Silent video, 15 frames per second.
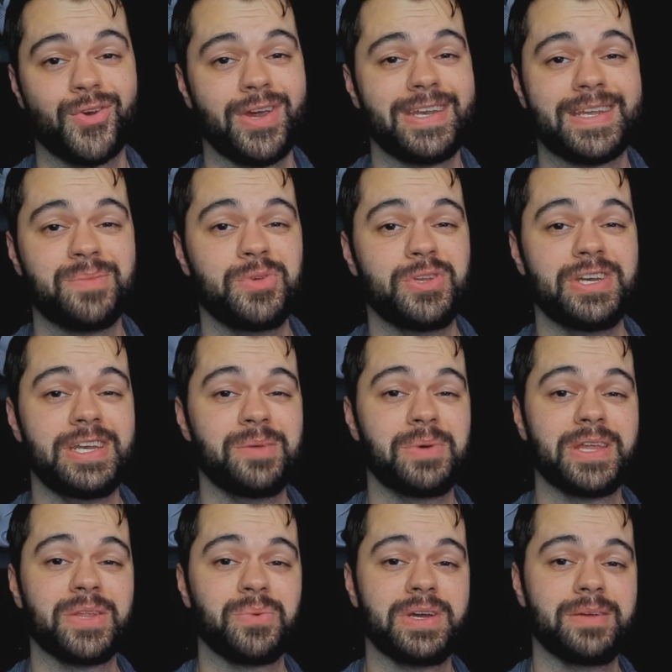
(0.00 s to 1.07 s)
Great community,
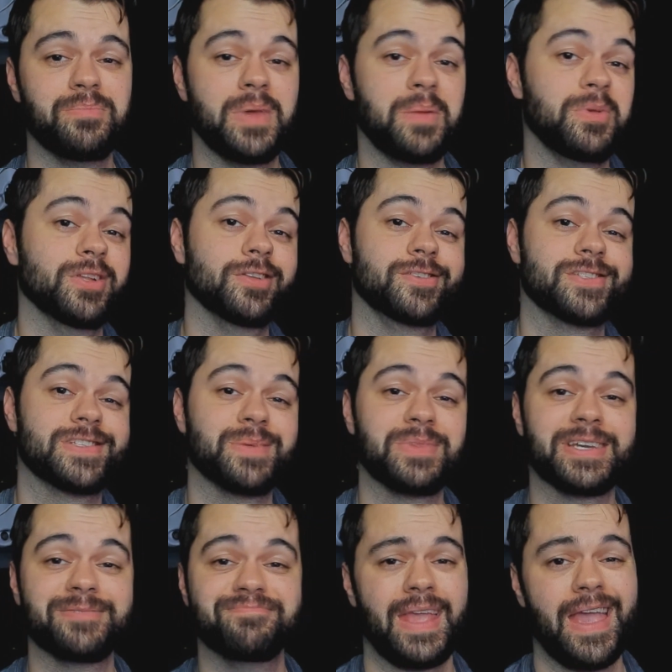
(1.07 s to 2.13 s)
by the way. Maybe you'll learn
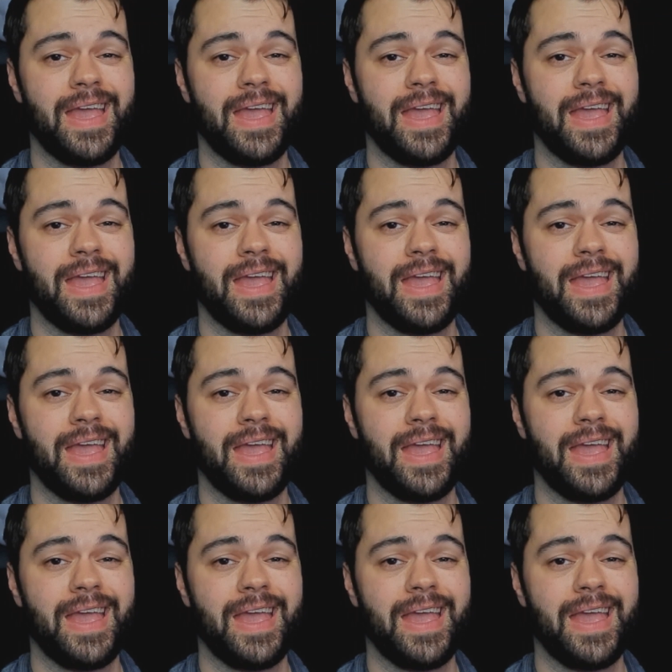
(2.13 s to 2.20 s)
something.